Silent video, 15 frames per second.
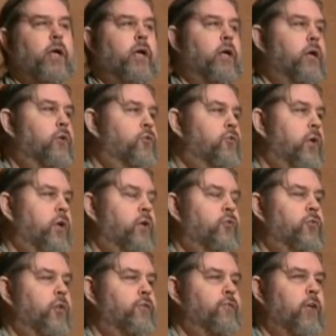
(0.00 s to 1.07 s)
It
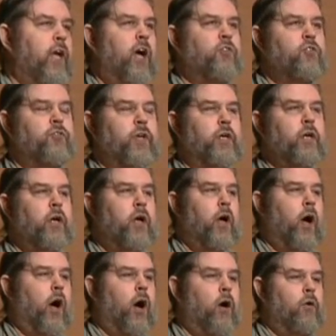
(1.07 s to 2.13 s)
is the philosophy
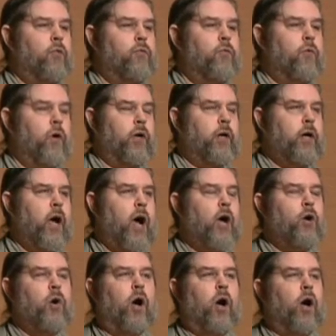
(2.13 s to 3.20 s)
of
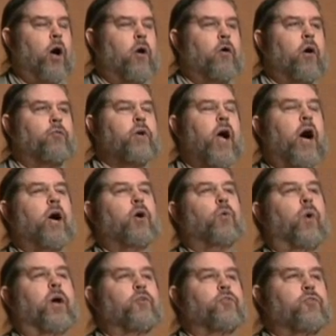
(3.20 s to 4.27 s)

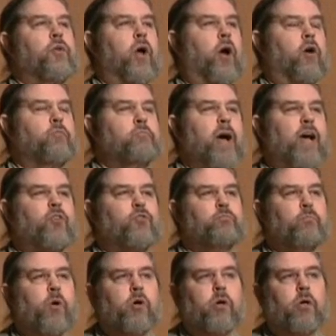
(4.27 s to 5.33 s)
conquest, of mass
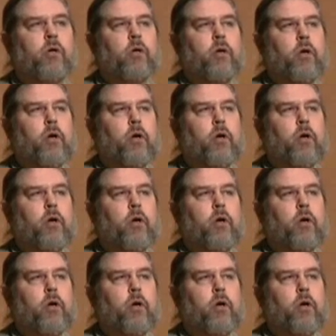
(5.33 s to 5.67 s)
murder,